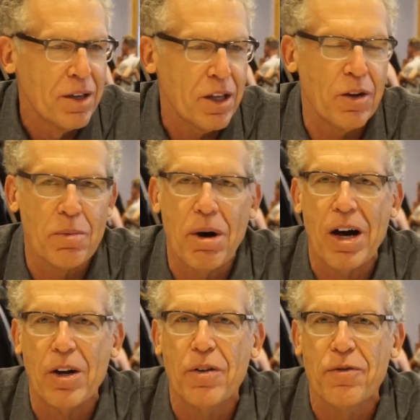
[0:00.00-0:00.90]
the
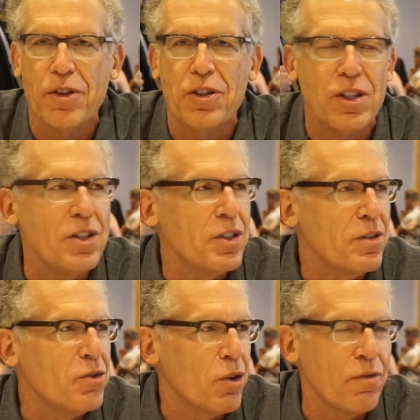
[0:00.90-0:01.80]
motto for the season
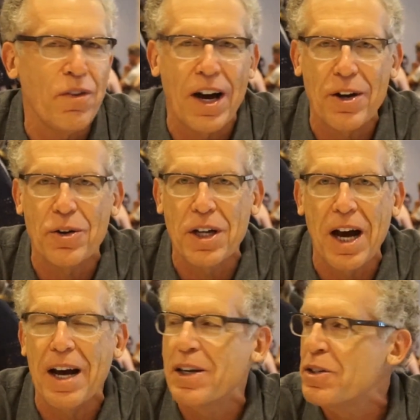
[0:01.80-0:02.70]
of sort of fight or
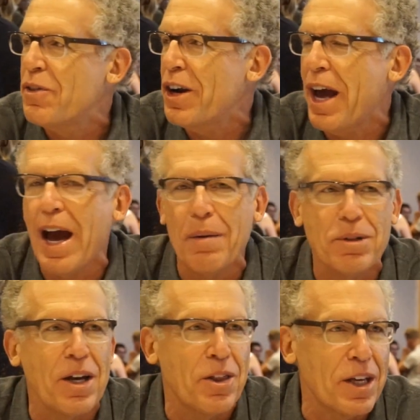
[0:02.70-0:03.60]
die is very
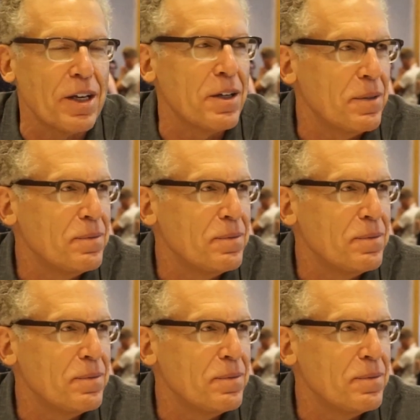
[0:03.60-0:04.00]
apt, I think.